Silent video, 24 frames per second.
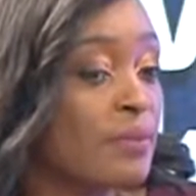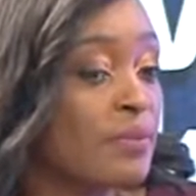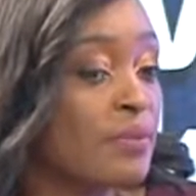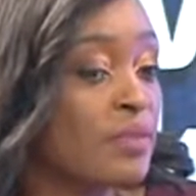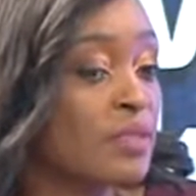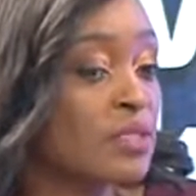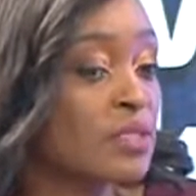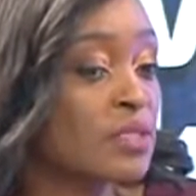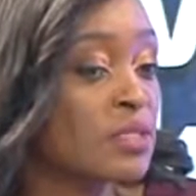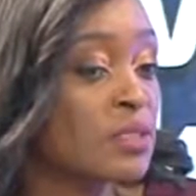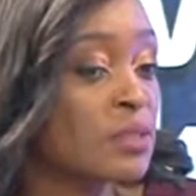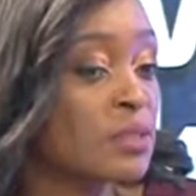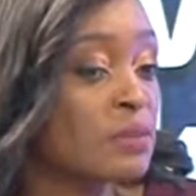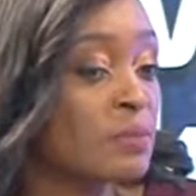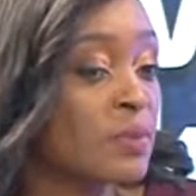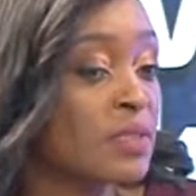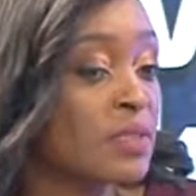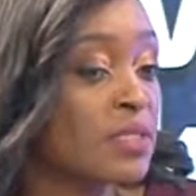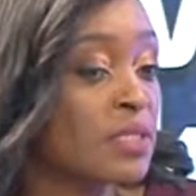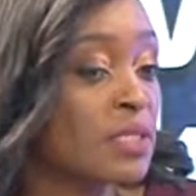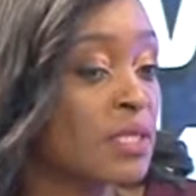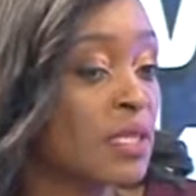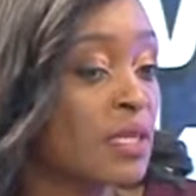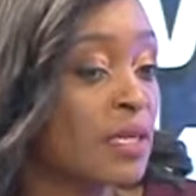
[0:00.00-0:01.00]
This
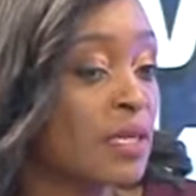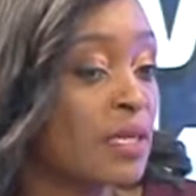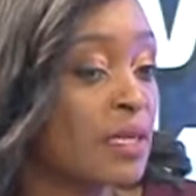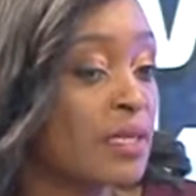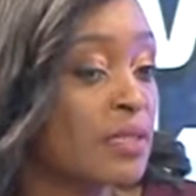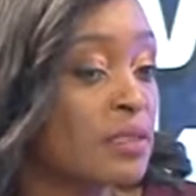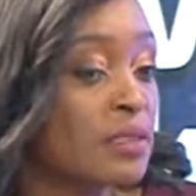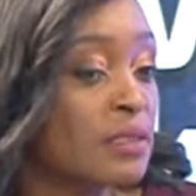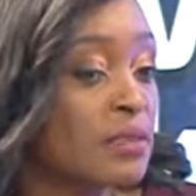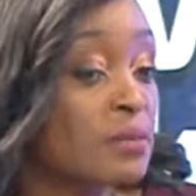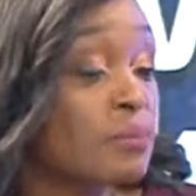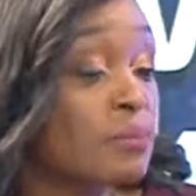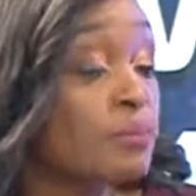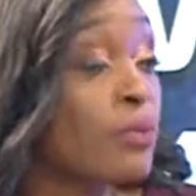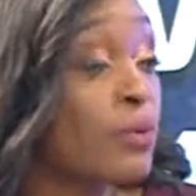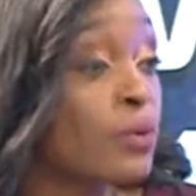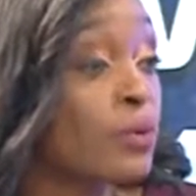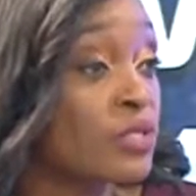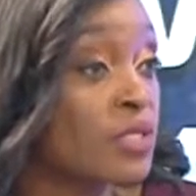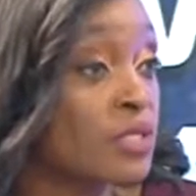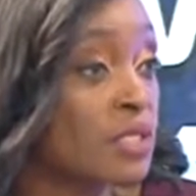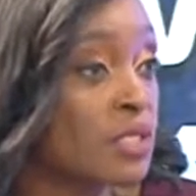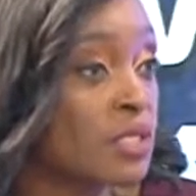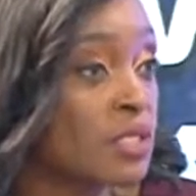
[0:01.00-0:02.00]
particular
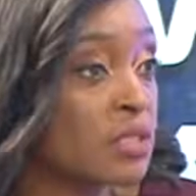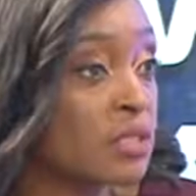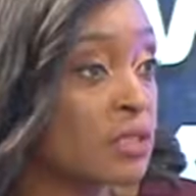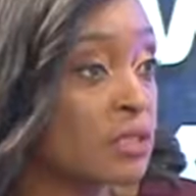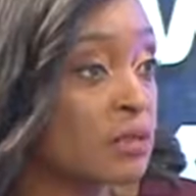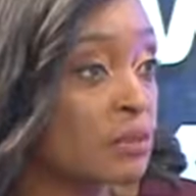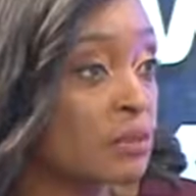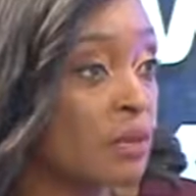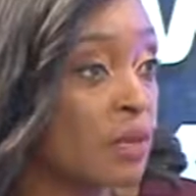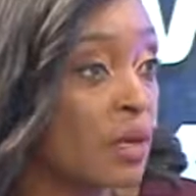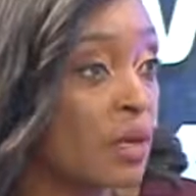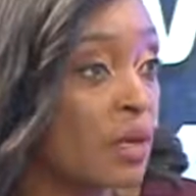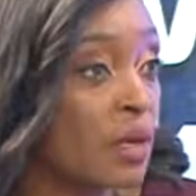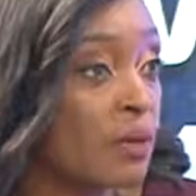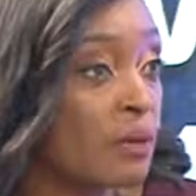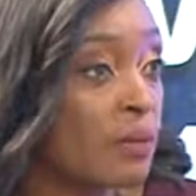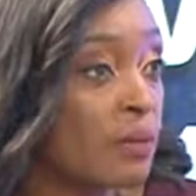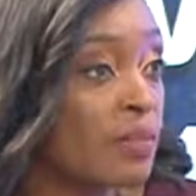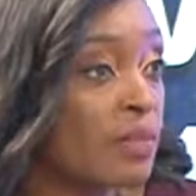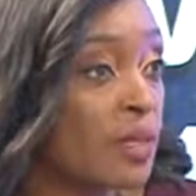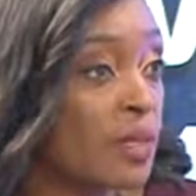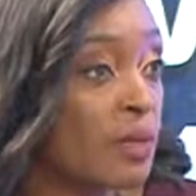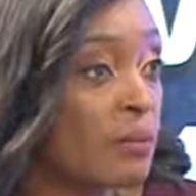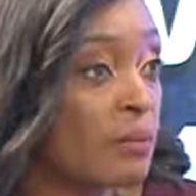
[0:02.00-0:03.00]
project
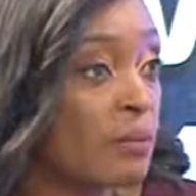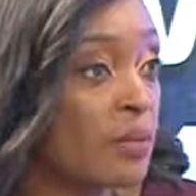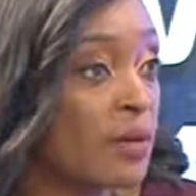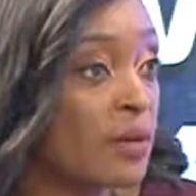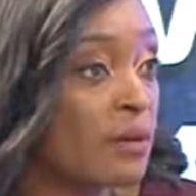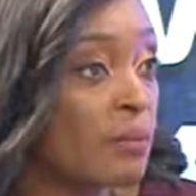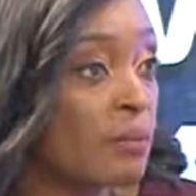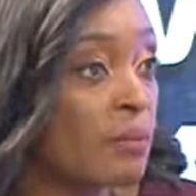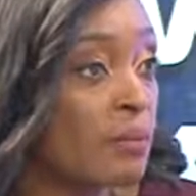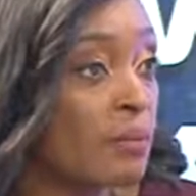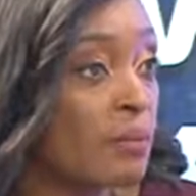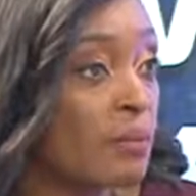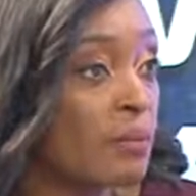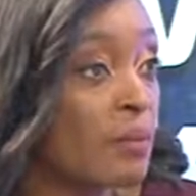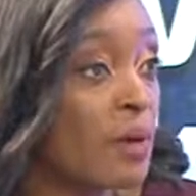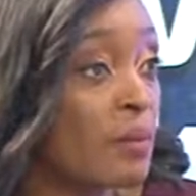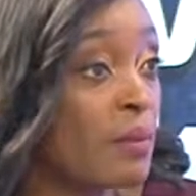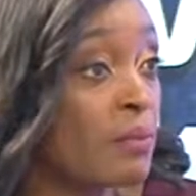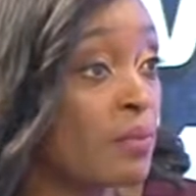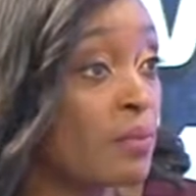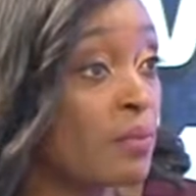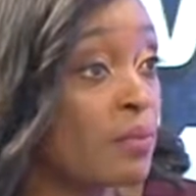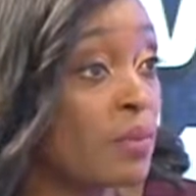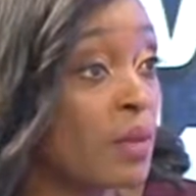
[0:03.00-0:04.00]
with INBAR,
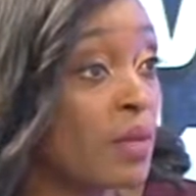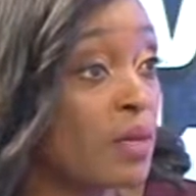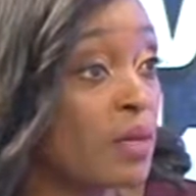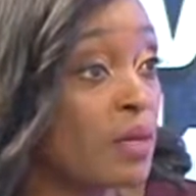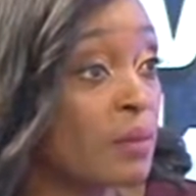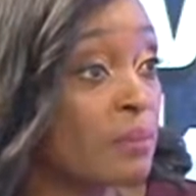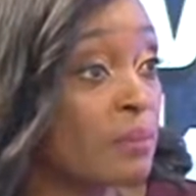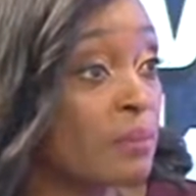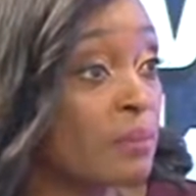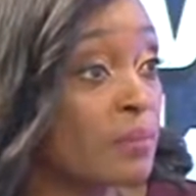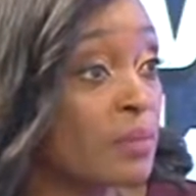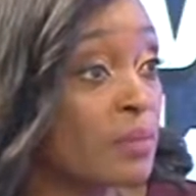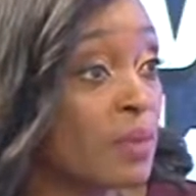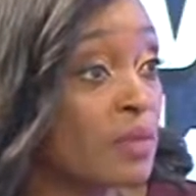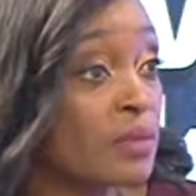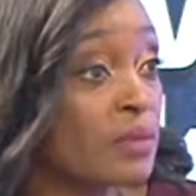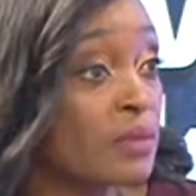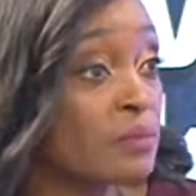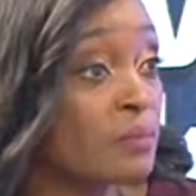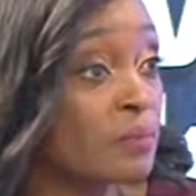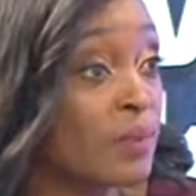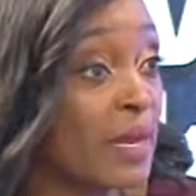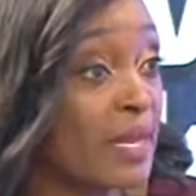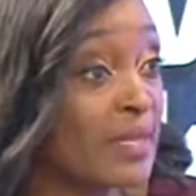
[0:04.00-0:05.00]
bamboo
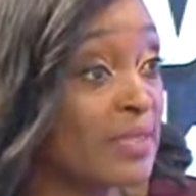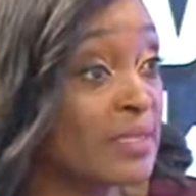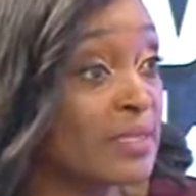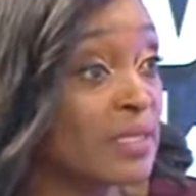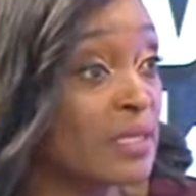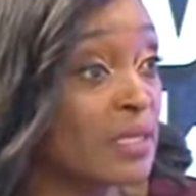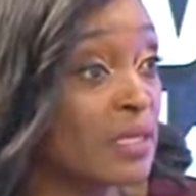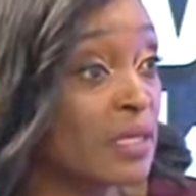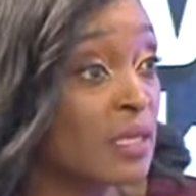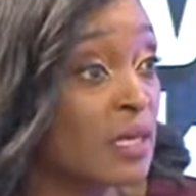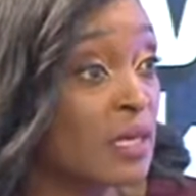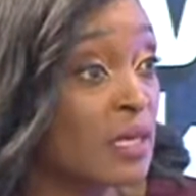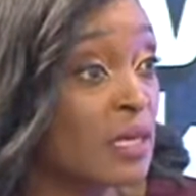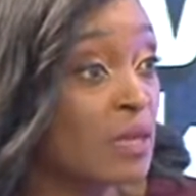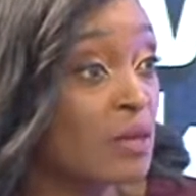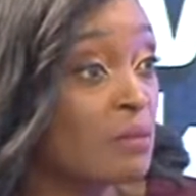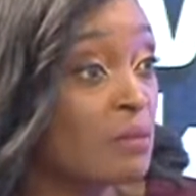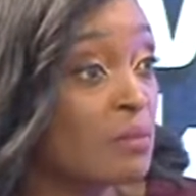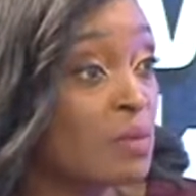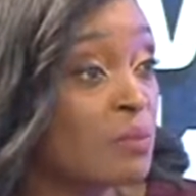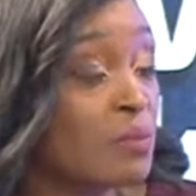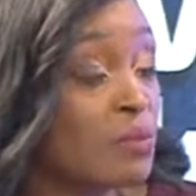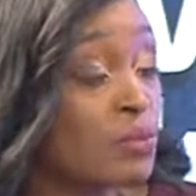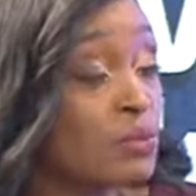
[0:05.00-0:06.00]
planting,
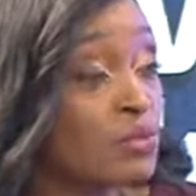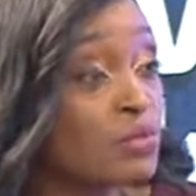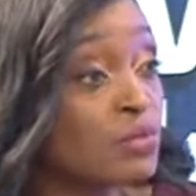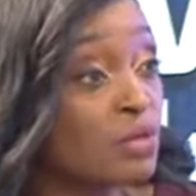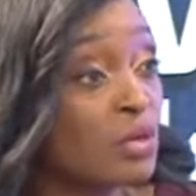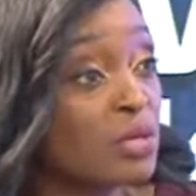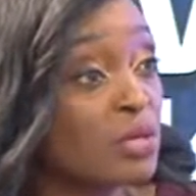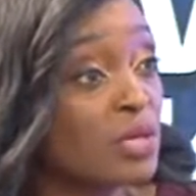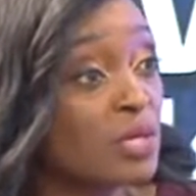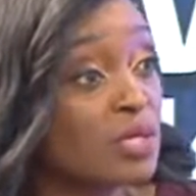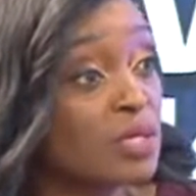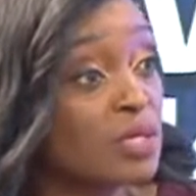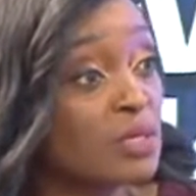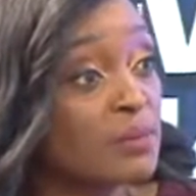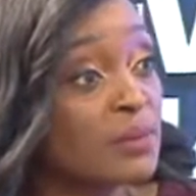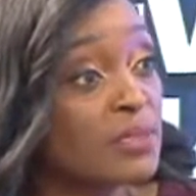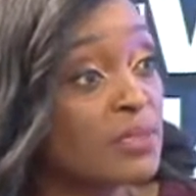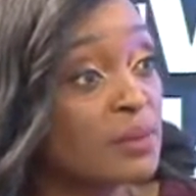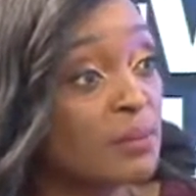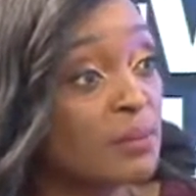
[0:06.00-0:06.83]
maybe you could talk a little bit